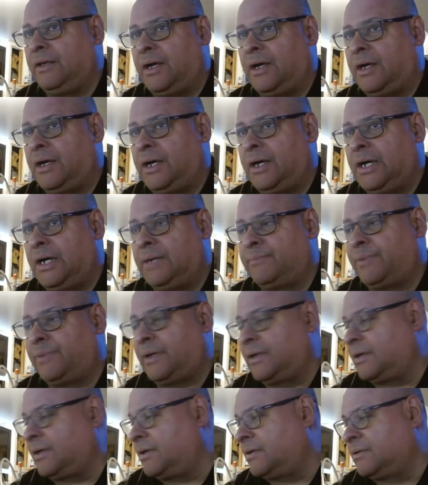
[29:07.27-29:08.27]

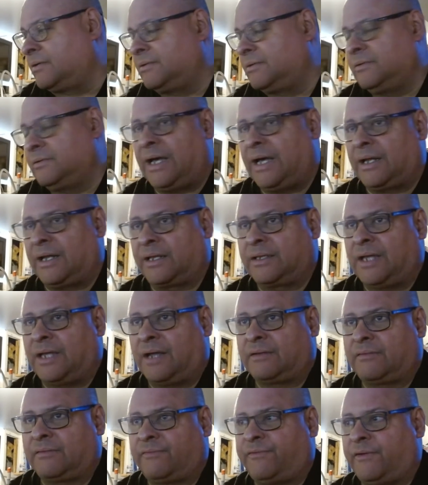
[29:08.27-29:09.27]
gonna dial it
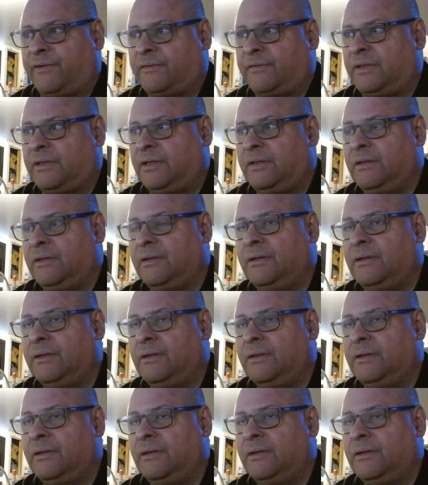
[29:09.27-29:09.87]
down to 50.